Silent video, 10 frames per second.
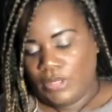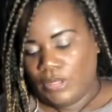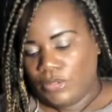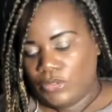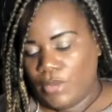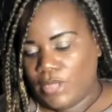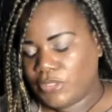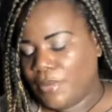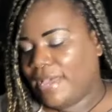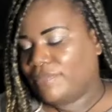You
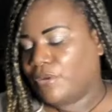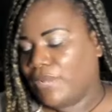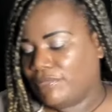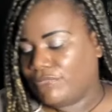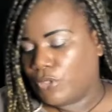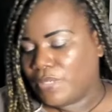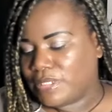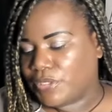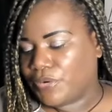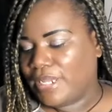also have here
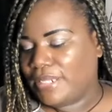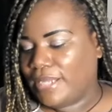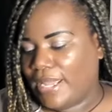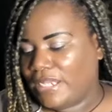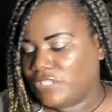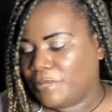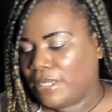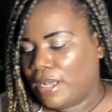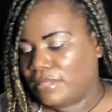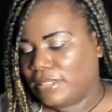influencer,
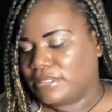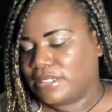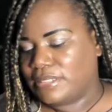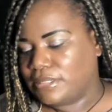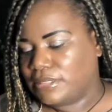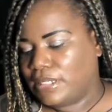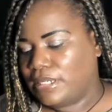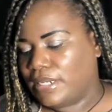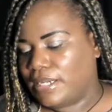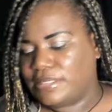engagement,
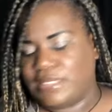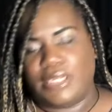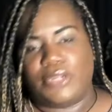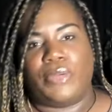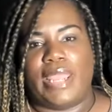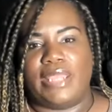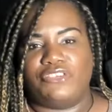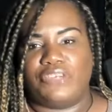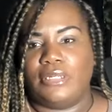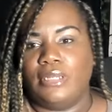authenticity, content
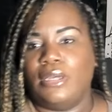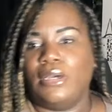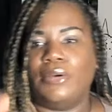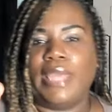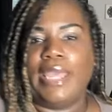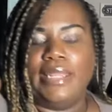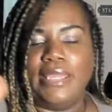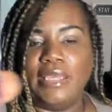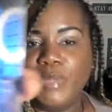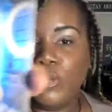creation. Okay, they could be